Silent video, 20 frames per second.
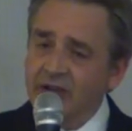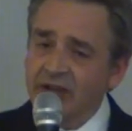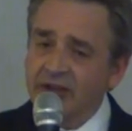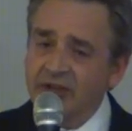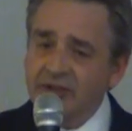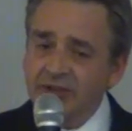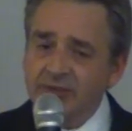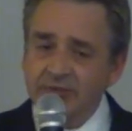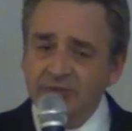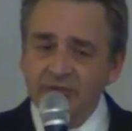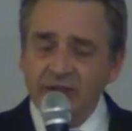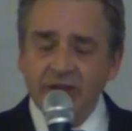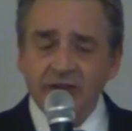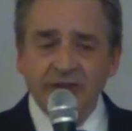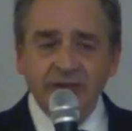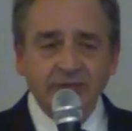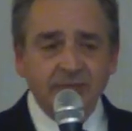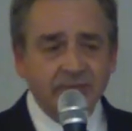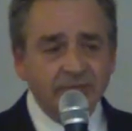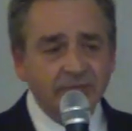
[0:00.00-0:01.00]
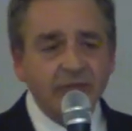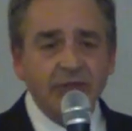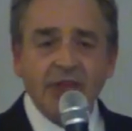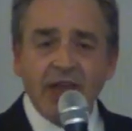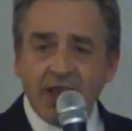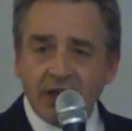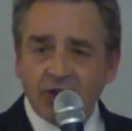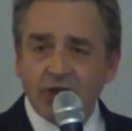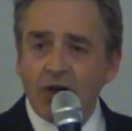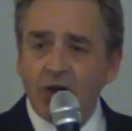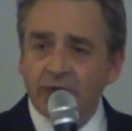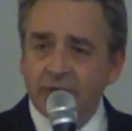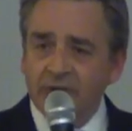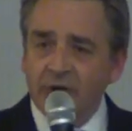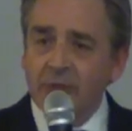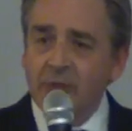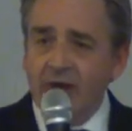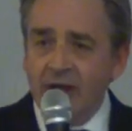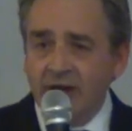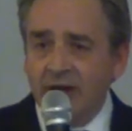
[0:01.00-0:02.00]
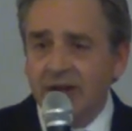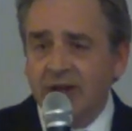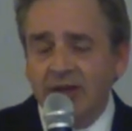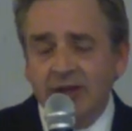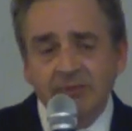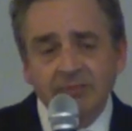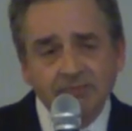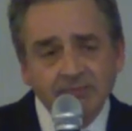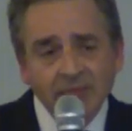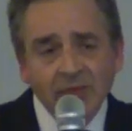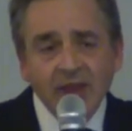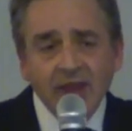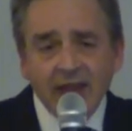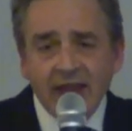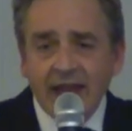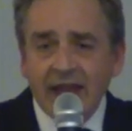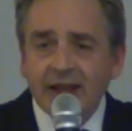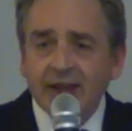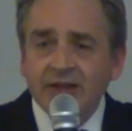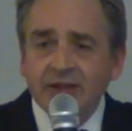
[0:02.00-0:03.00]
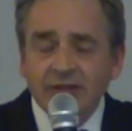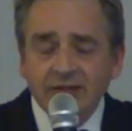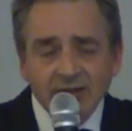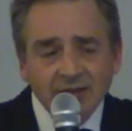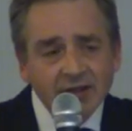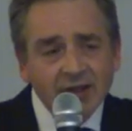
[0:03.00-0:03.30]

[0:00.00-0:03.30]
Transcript: Just thank God for America, and